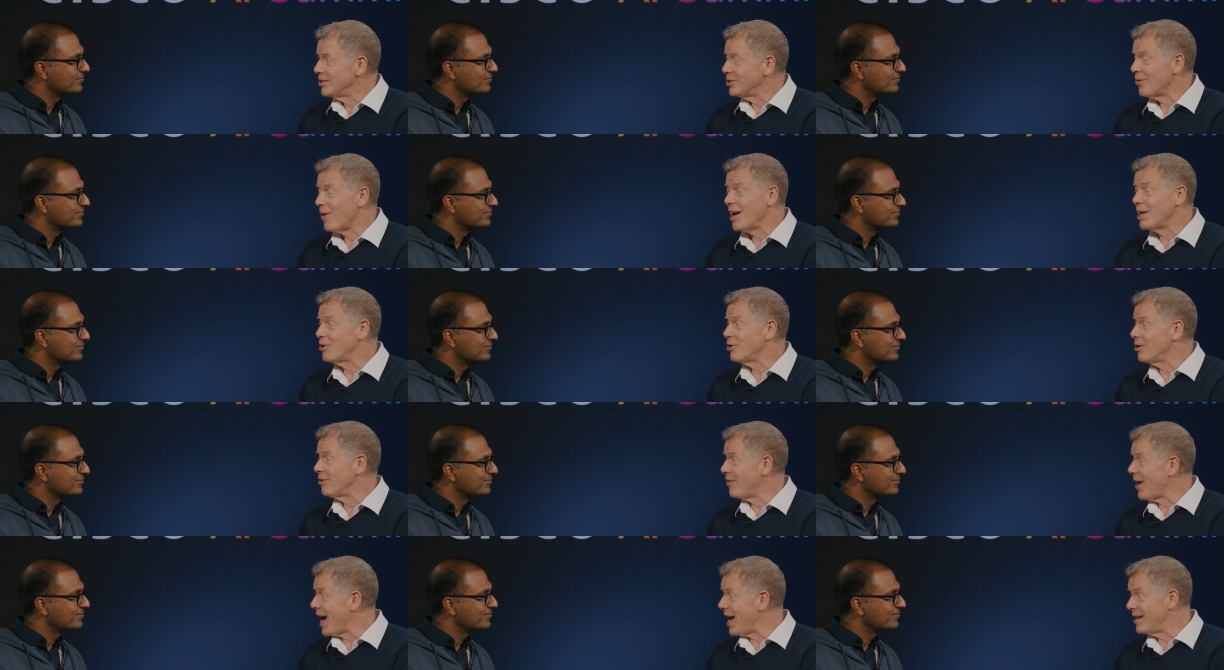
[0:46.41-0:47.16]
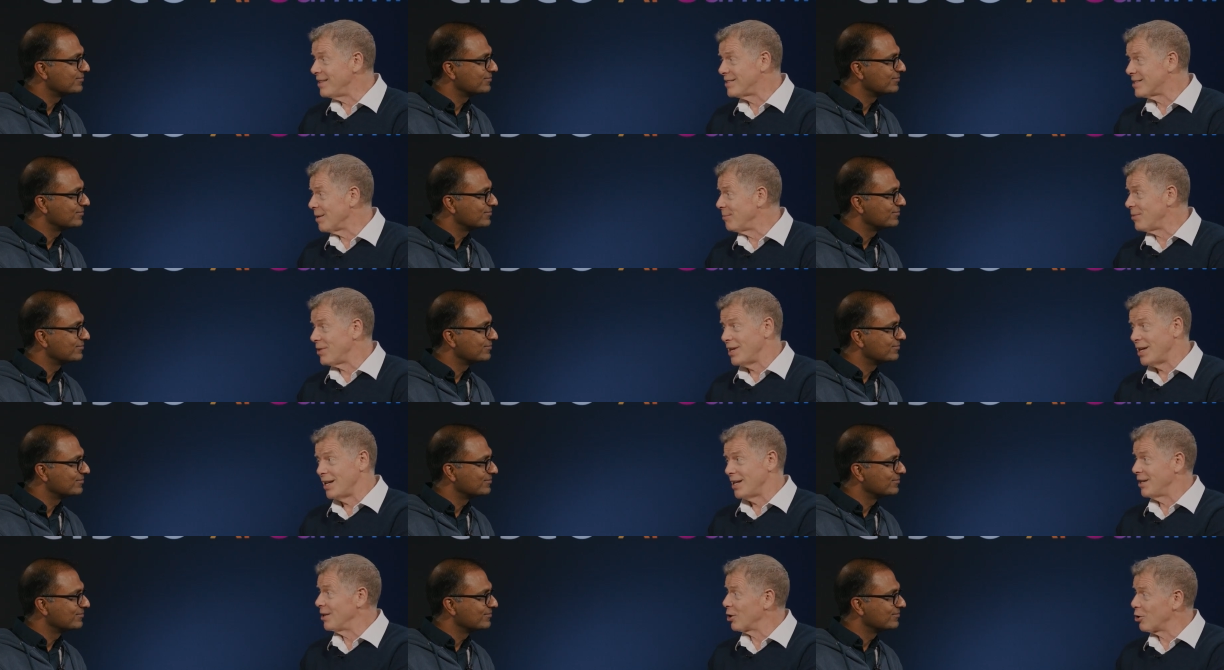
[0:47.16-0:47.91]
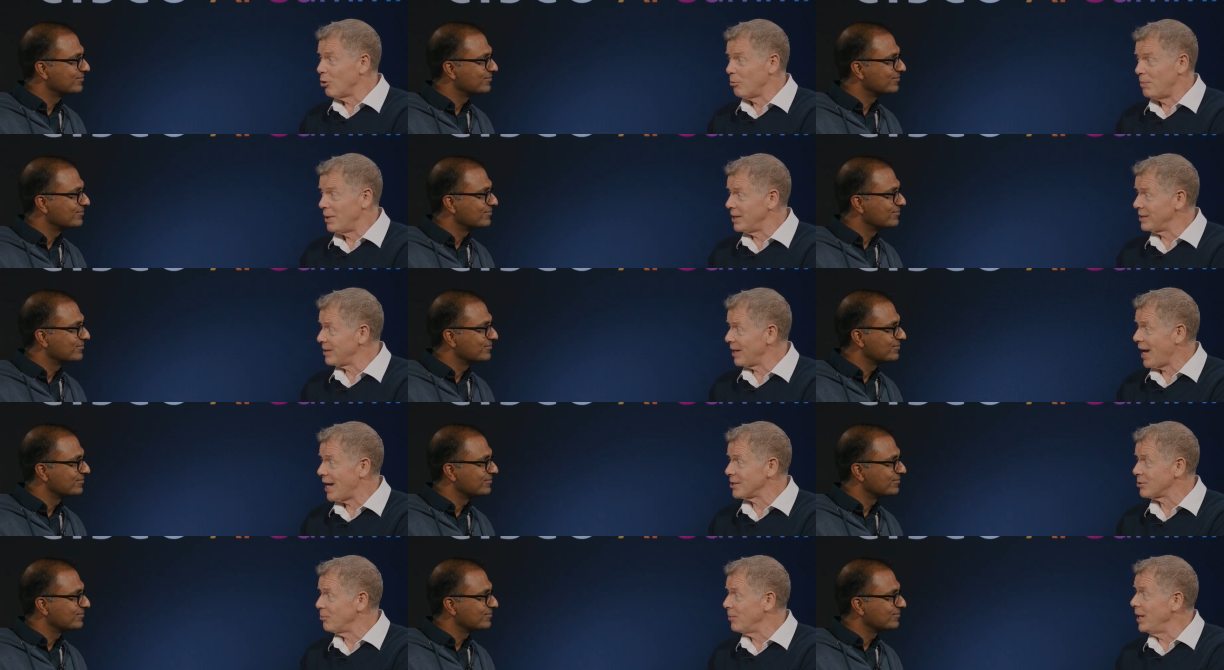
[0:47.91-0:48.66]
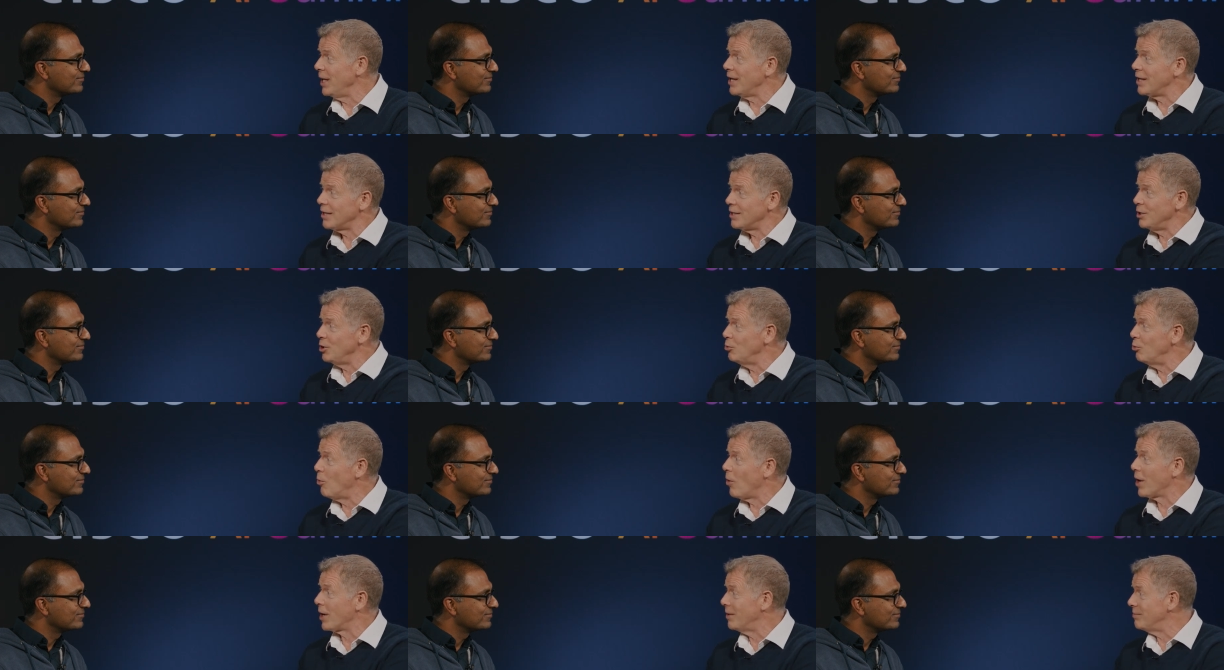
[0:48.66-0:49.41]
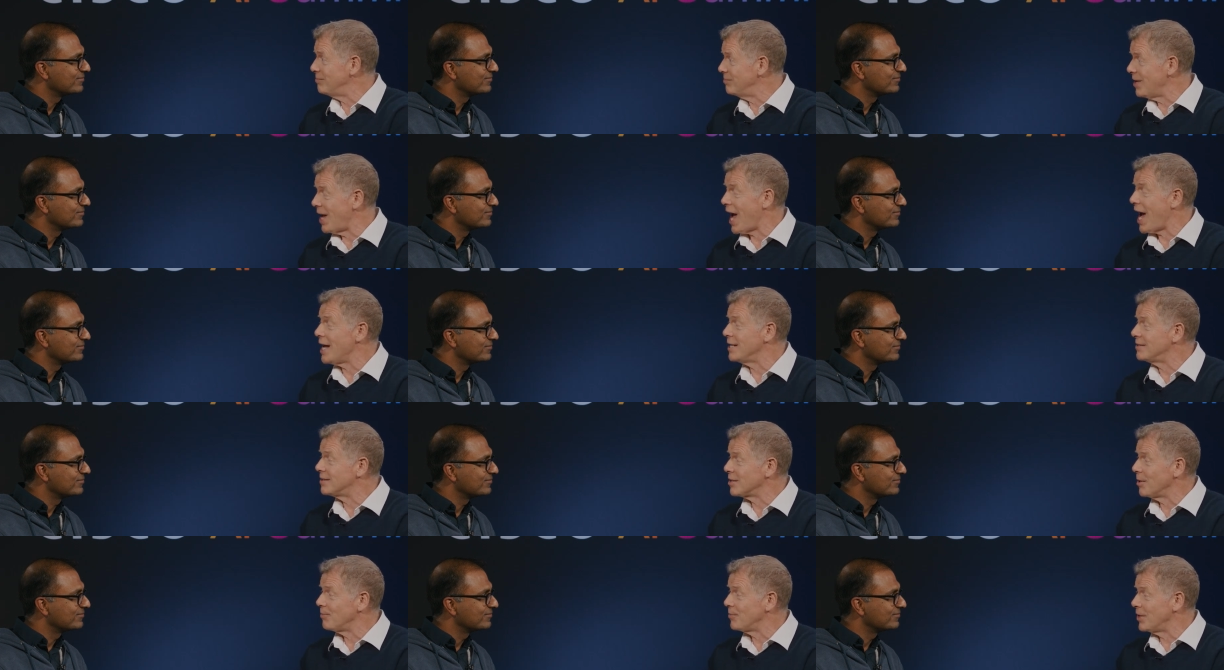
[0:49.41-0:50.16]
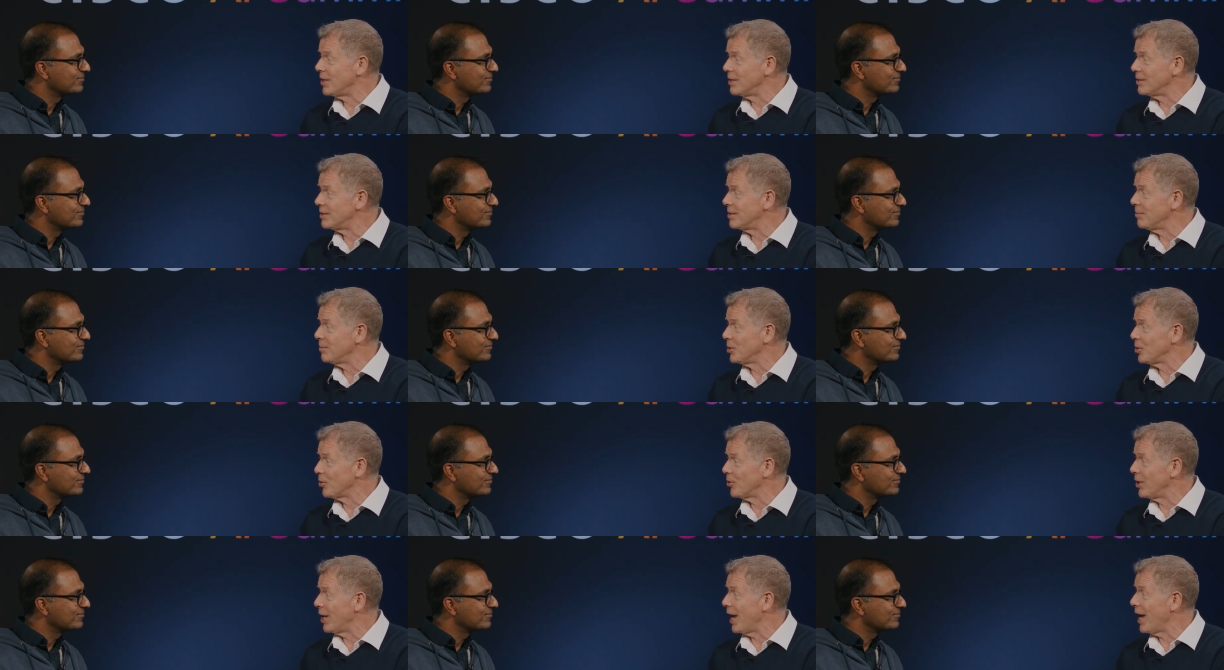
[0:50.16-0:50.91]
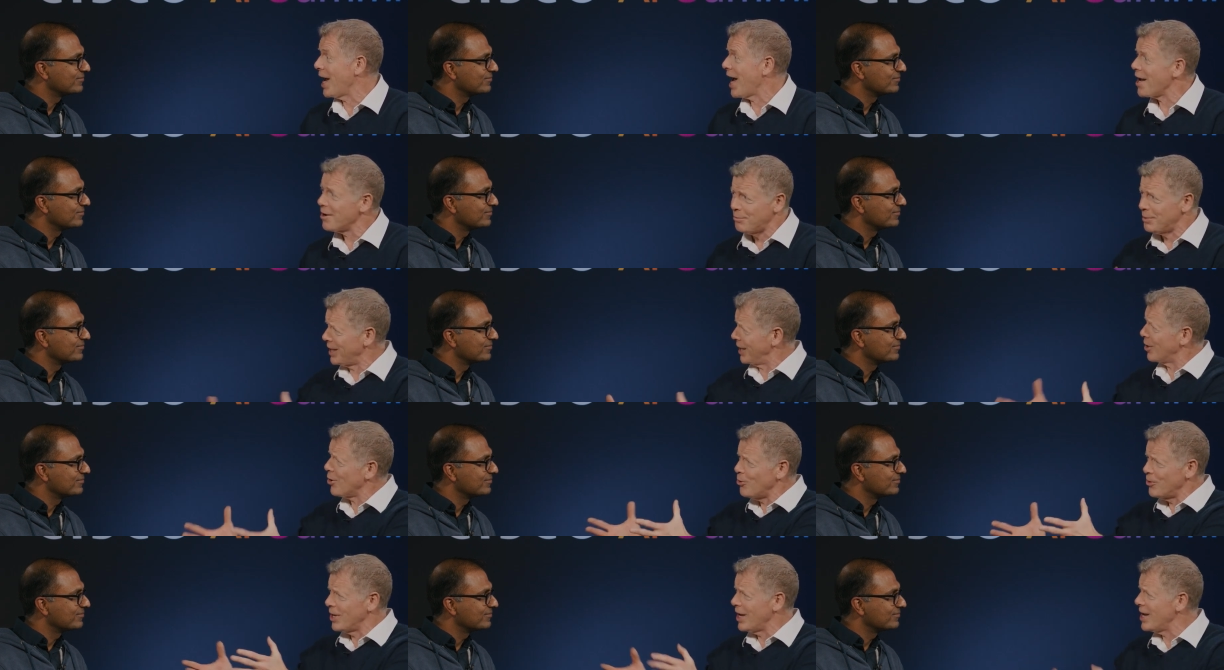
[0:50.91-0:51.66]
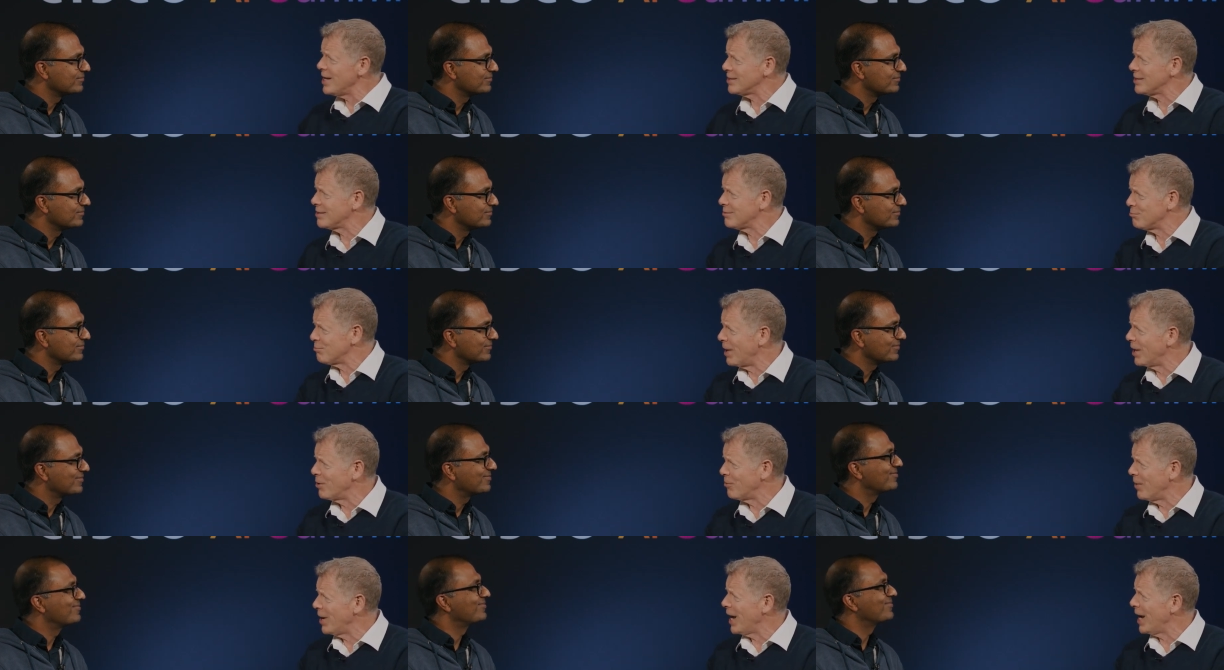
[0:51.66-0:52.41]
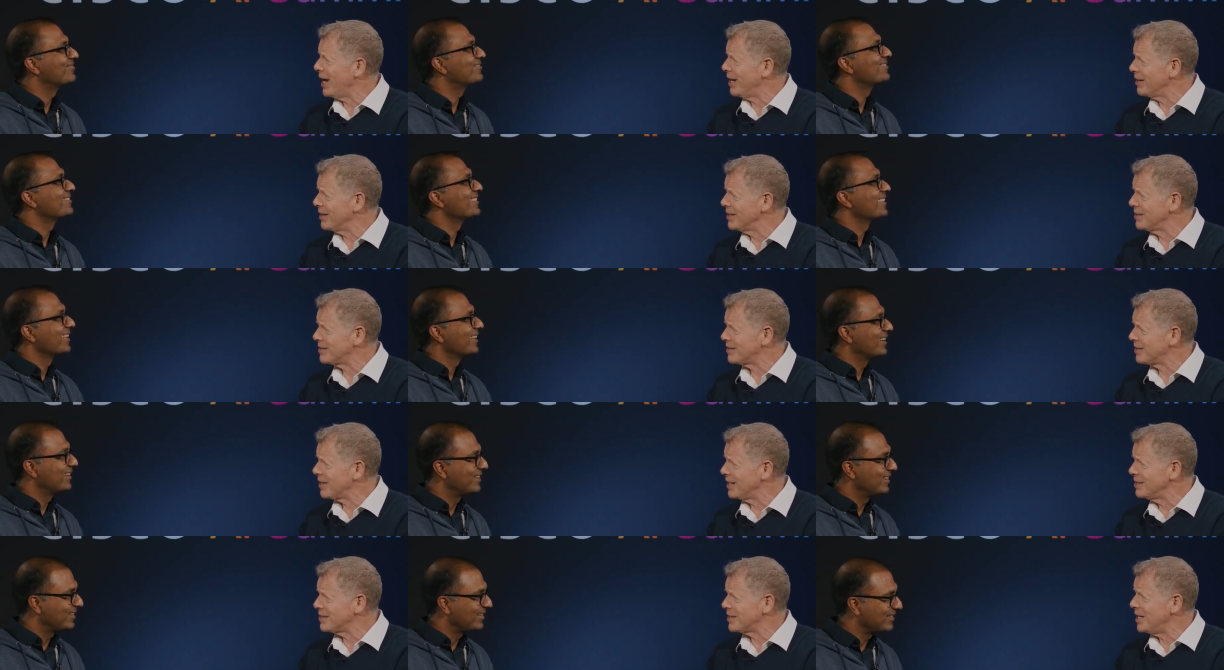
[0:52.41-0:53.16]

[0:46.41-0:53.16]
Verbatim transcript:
Speaker 1: So I could have added something in a code base last week, and you want to add something similar. The AI will be like, oh yes, right away. Let's let's